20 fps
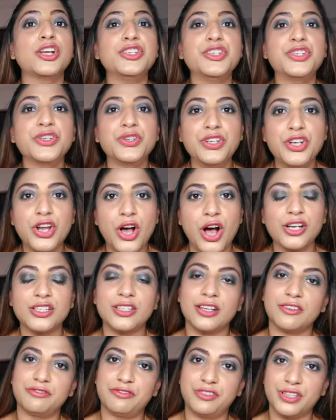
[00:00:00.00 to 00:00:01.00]
do
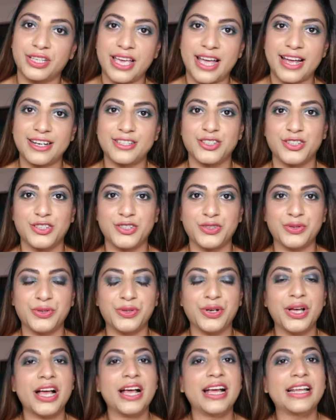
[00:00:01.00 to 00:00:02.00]
not forget
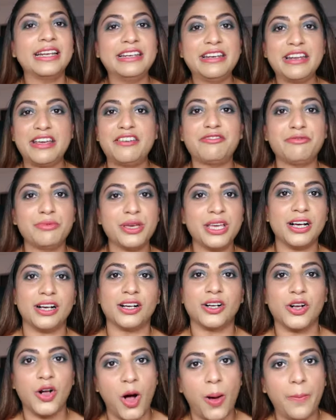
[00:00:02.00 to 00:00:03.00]
to leave me
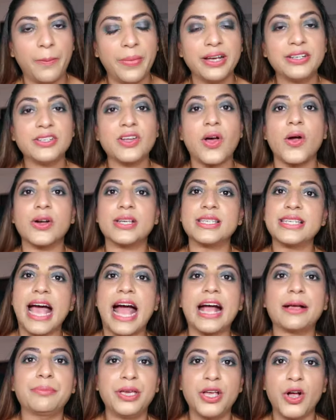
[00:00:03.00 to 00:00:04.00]
a comment or
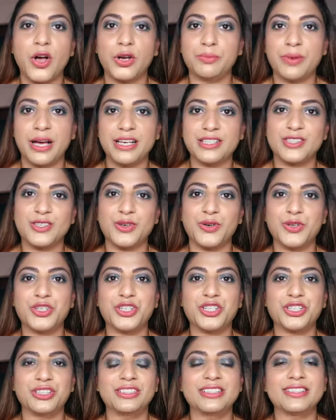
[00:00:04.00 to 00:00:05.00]
tag me on my
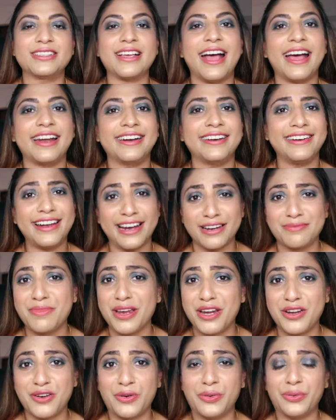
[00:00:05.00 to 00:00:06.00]
socials and let
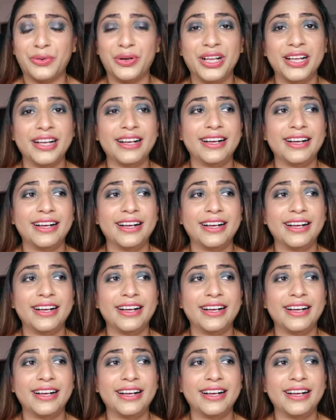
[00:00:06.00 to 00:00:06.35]
me know.